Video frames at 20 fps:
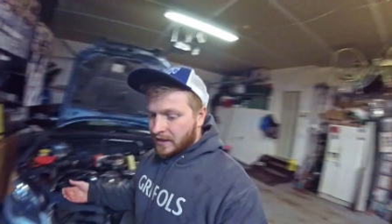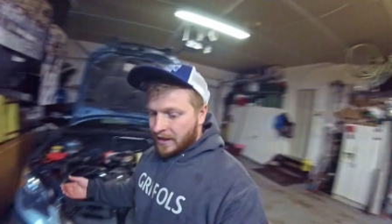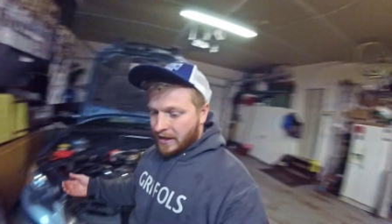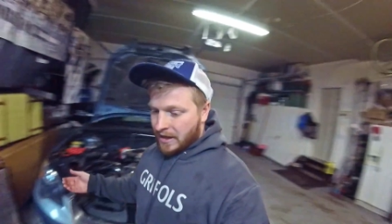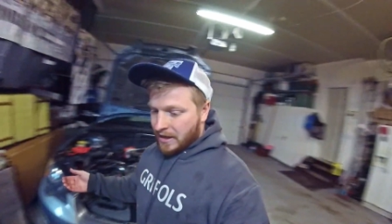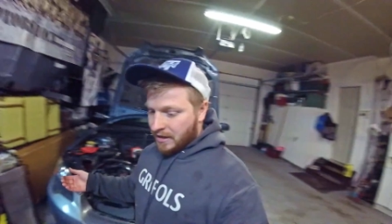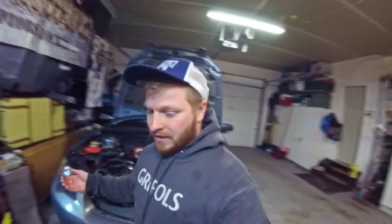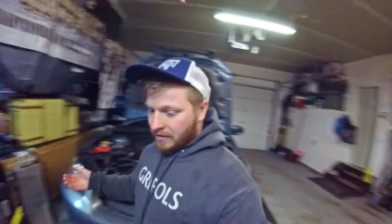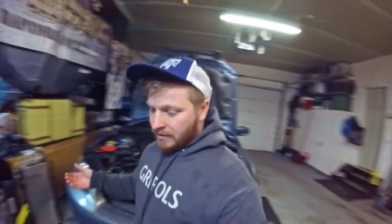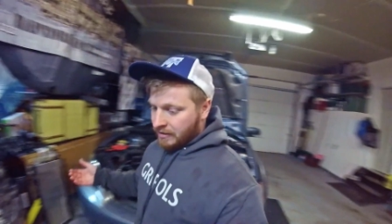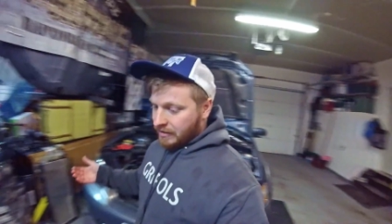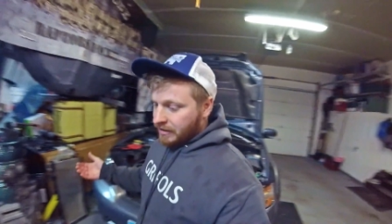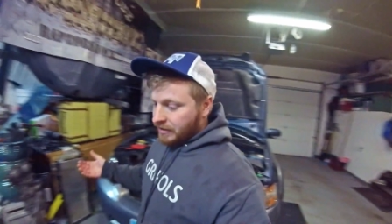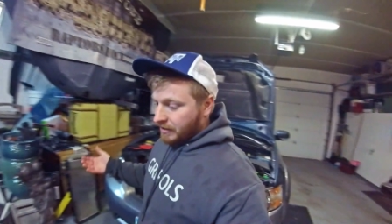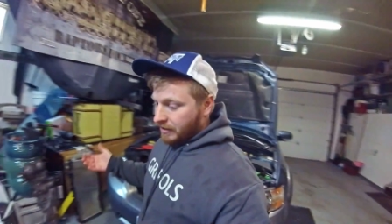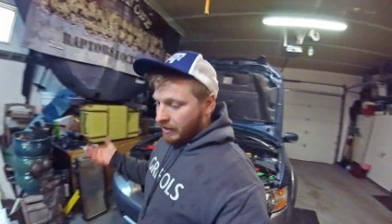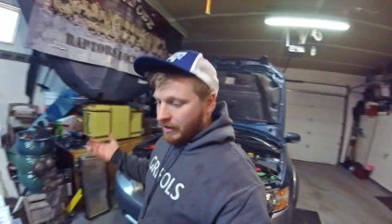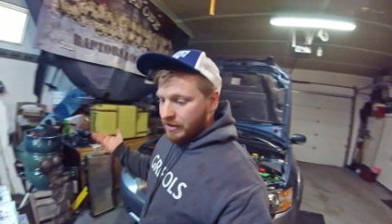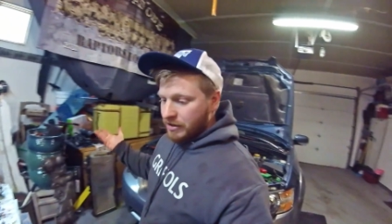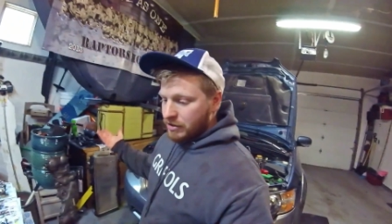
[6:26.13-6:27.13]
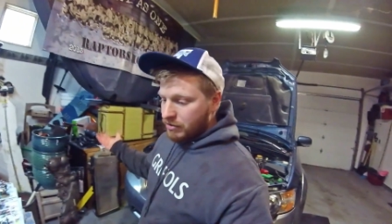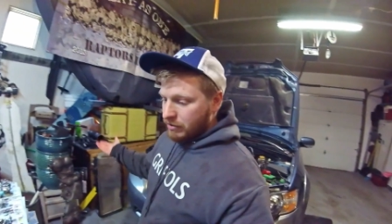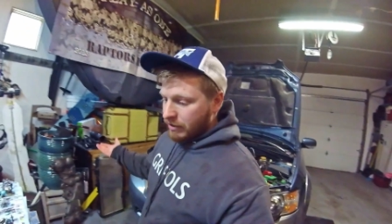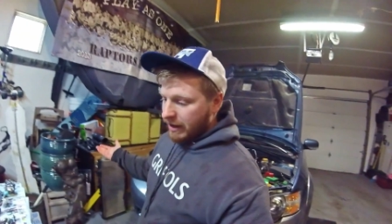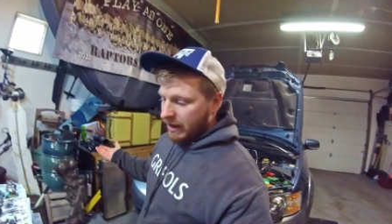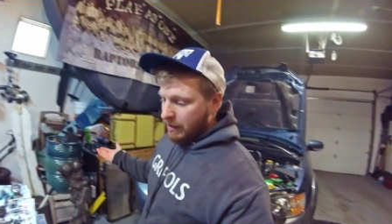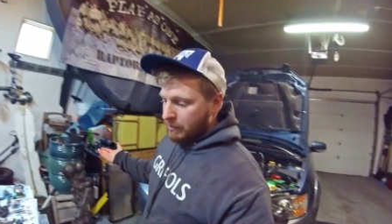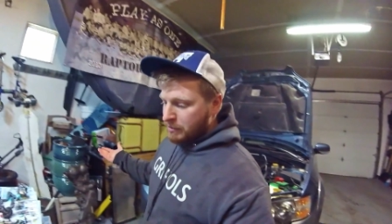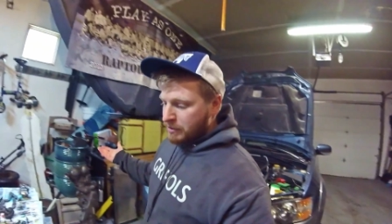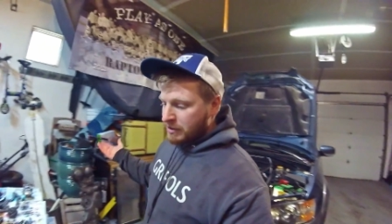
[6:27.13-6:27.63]
And uh, thank you,
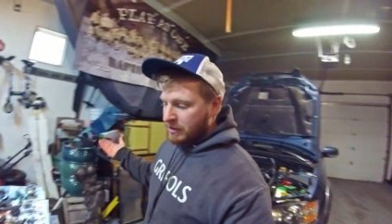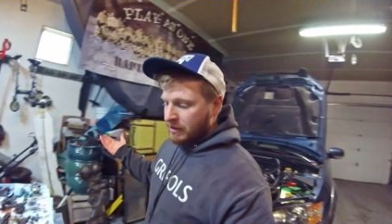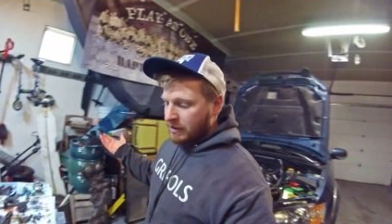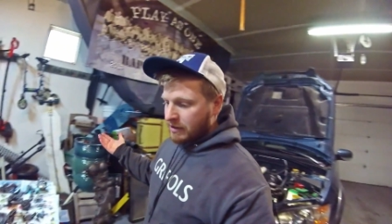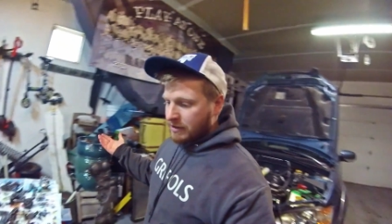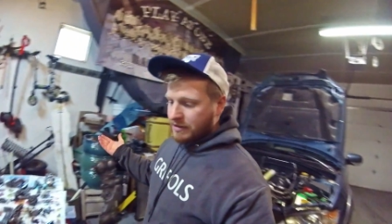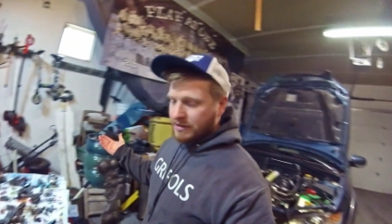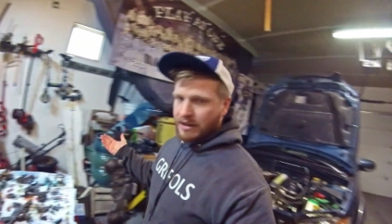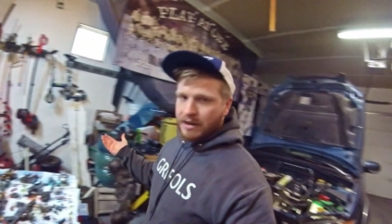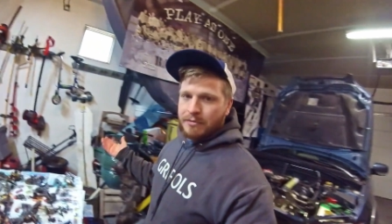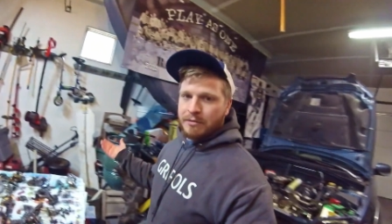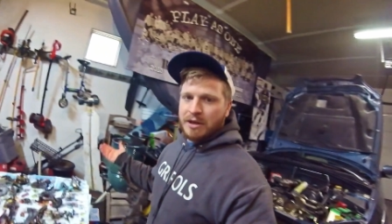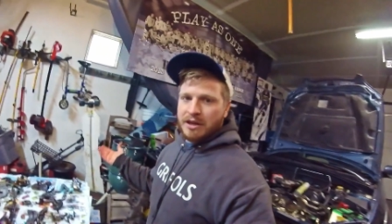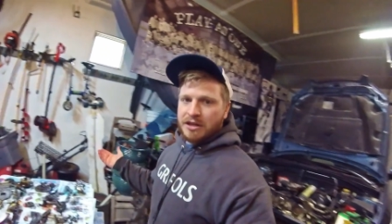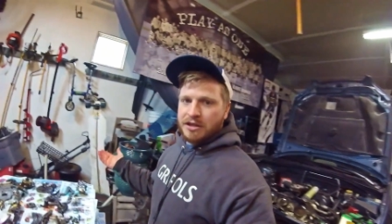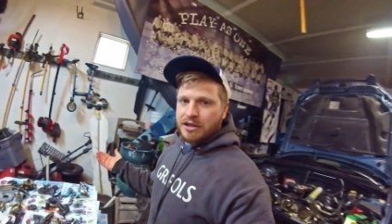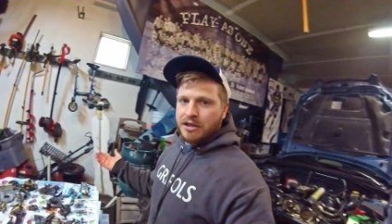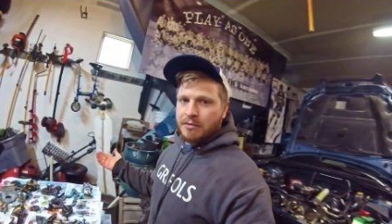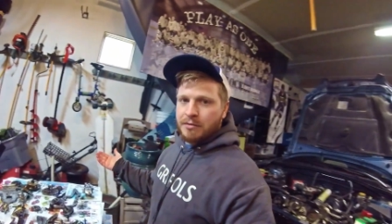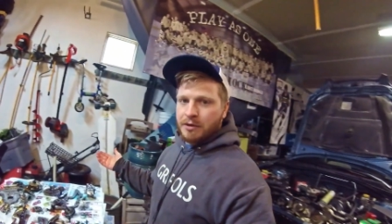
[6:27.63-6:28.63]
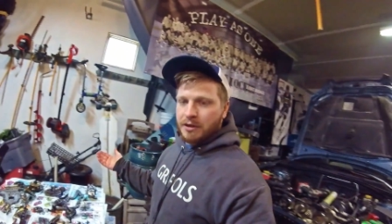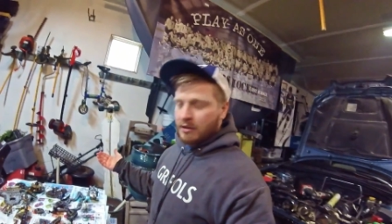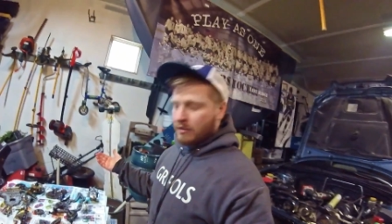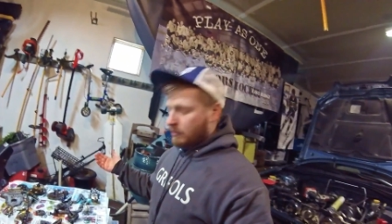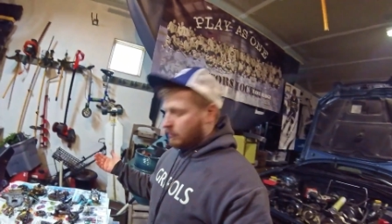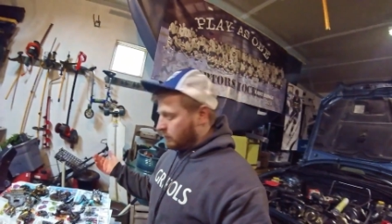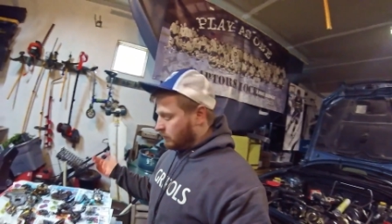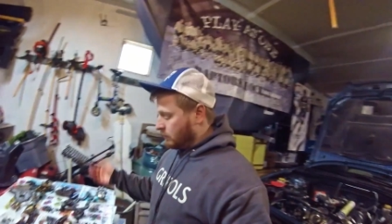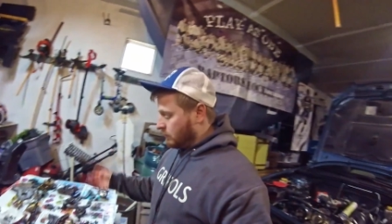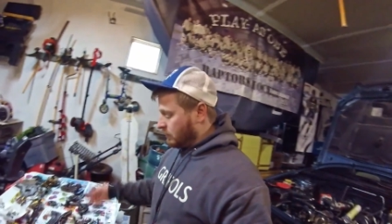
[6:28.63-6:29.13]
Amazon Same Day
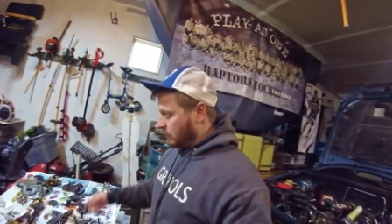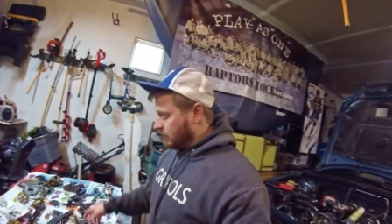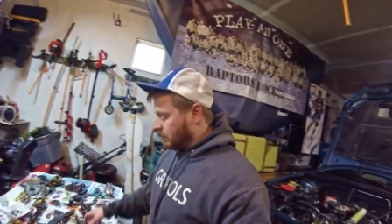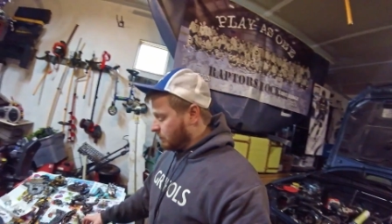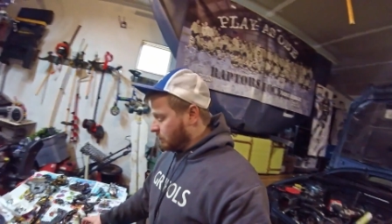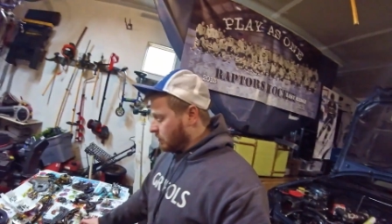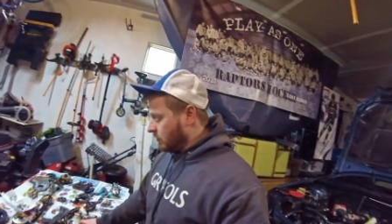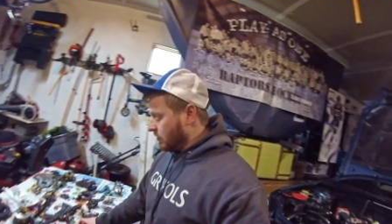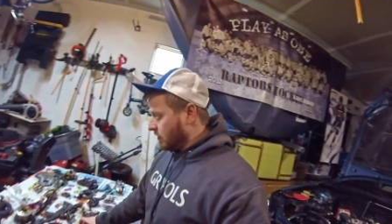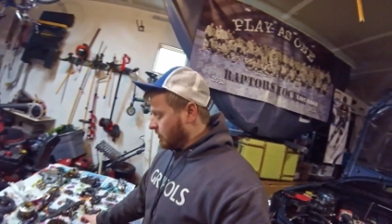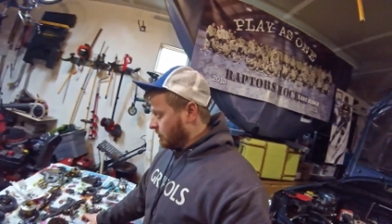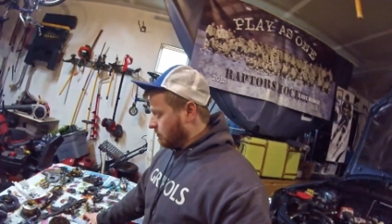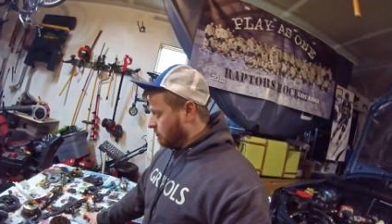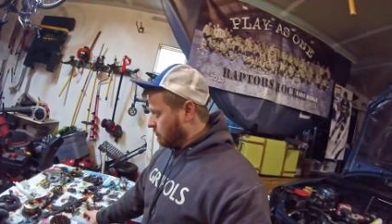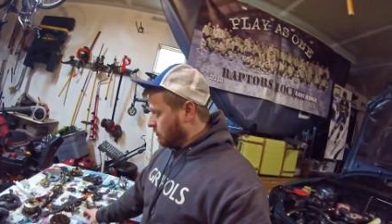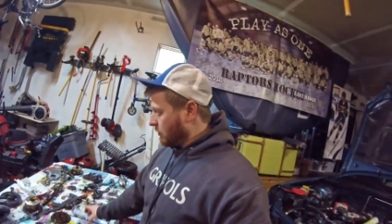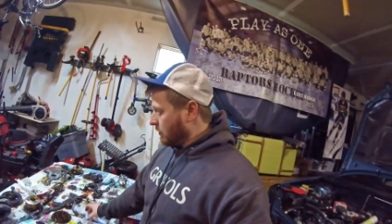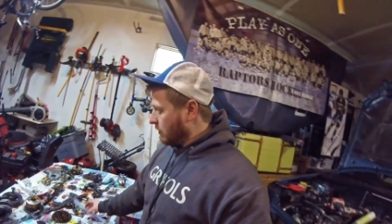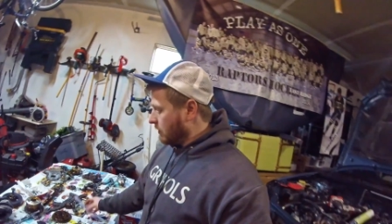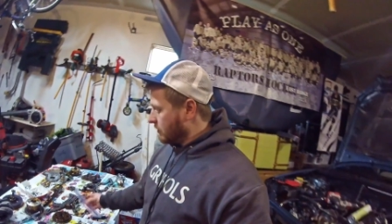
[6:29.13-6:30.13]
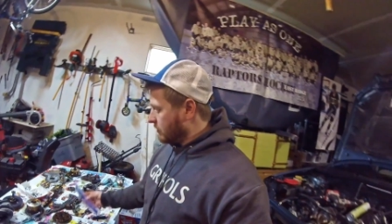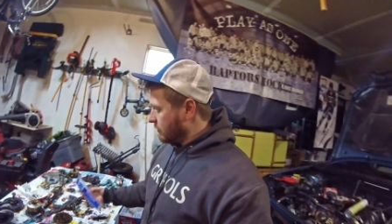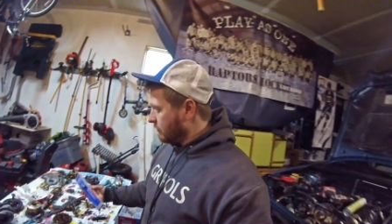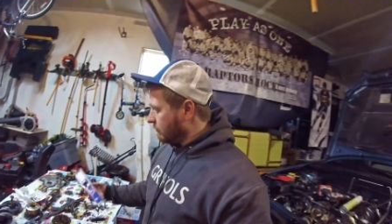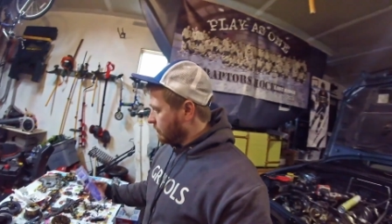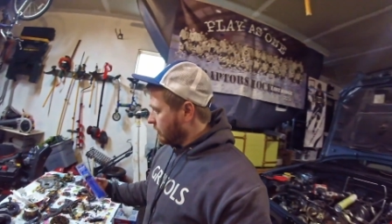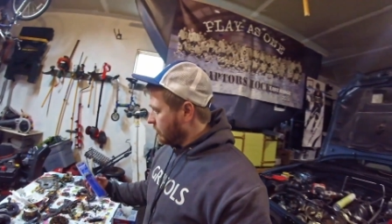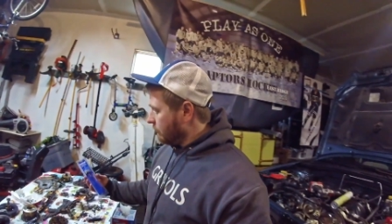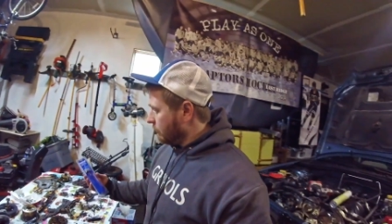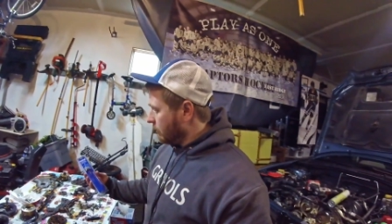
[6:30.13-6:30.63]
Shipping. That's one of the perks
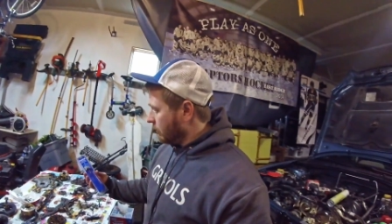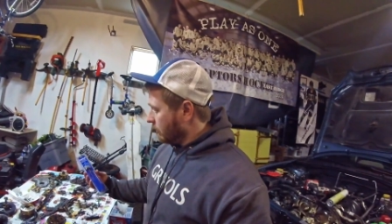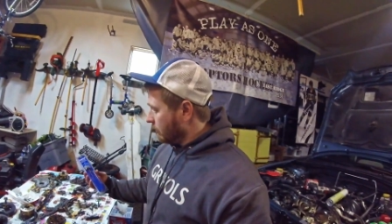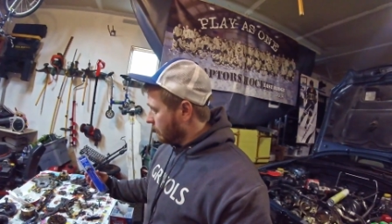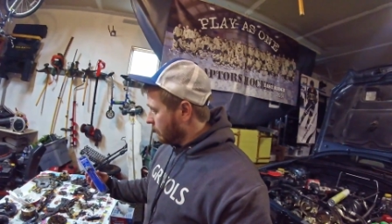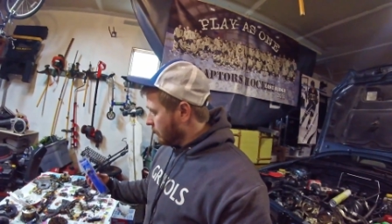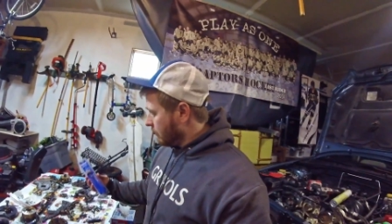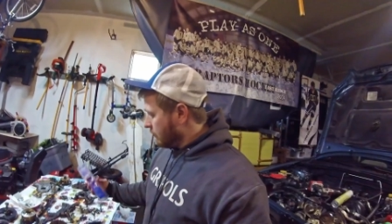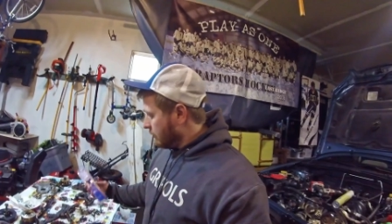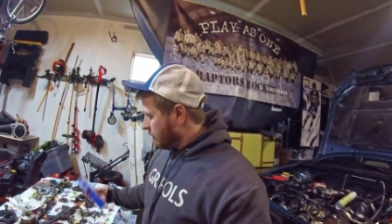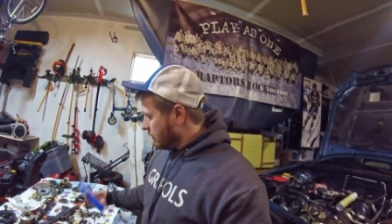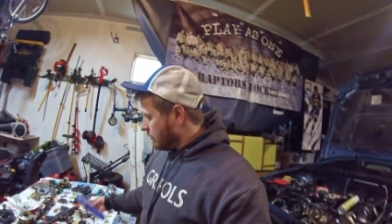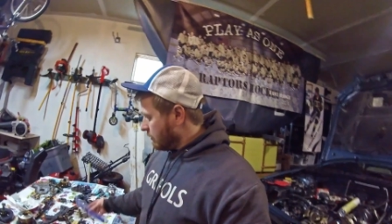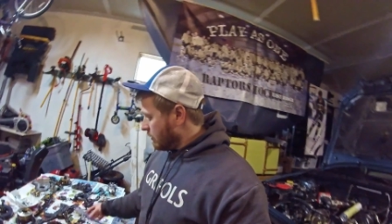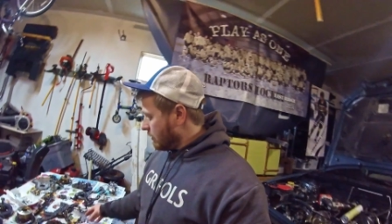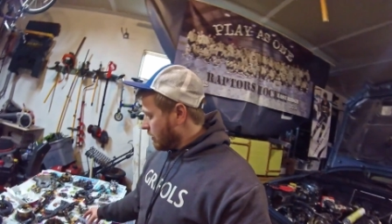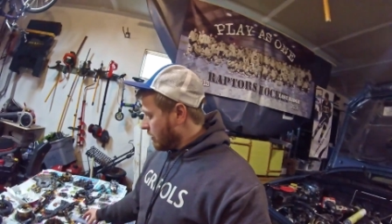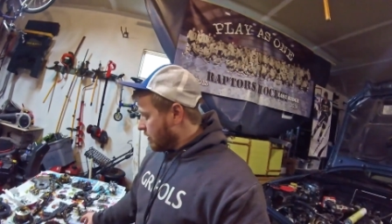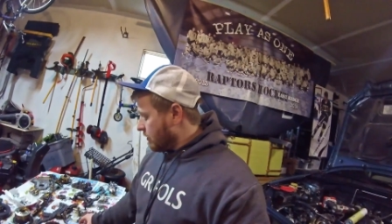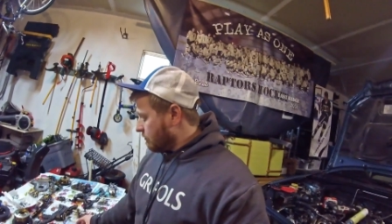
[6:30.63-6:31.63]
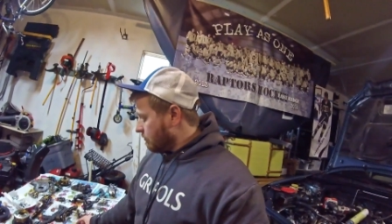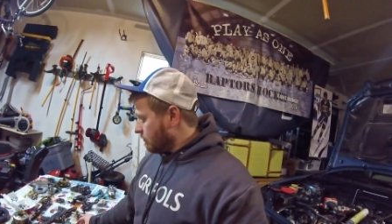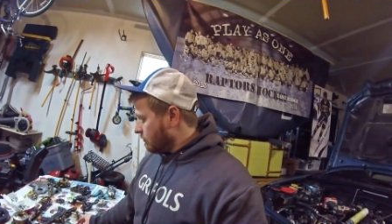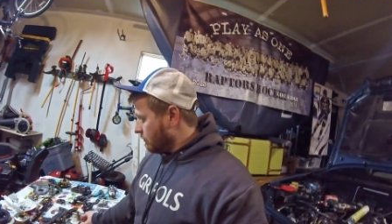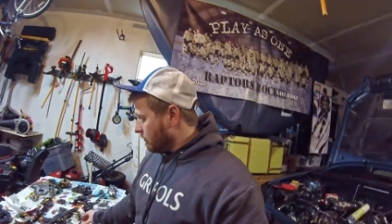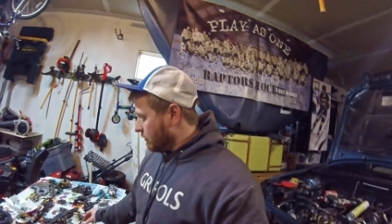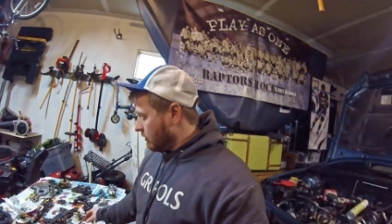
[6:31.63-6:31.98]
of living um,